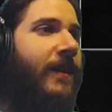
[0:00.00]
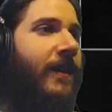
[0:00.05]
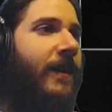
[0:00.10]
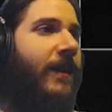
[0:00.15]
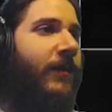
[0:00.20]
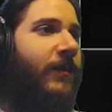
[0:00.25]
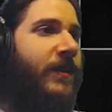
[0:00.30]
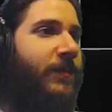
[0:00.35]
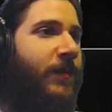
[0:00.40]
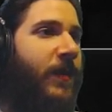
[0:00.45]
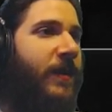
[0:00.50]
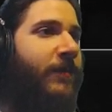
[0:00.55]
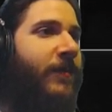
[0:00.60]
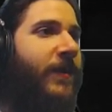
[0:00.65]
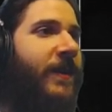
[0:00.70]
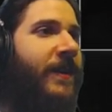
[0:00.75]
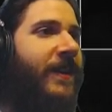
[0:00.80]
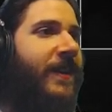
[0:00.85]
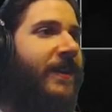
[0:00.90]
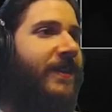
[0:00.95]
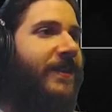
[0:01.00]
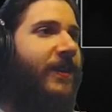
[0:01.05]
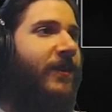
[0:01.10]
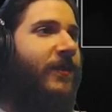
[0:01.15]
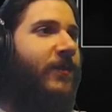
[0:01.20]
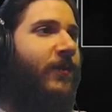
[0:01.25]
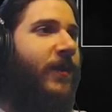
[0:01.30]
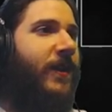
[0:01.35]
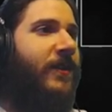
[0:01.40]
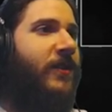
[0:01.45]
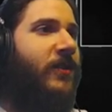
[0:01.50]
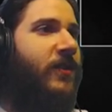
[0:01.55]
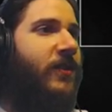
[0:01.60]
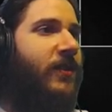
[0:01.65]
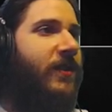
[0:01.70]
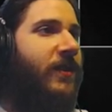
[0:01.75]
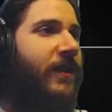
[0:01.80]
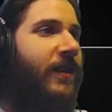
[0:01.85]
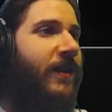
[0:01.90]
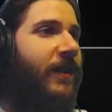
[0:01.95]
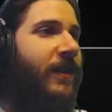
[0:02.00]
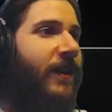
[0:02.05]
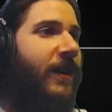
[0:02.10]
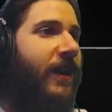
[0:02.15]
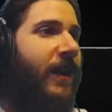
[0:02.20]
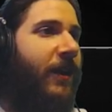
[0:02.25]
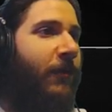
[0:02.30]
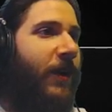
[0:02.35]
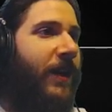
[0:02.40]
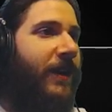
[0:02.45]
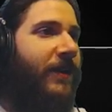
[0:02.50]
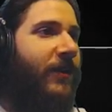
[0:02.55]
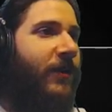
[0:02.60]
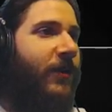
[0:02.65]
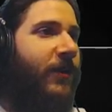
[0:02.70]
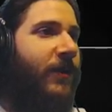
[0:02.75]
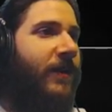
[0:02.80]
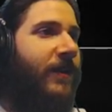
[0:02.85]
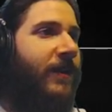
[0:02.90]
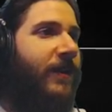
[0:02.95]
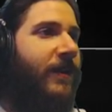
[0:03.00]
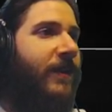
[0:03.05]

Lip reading: I was pimping because I was rich. I read good.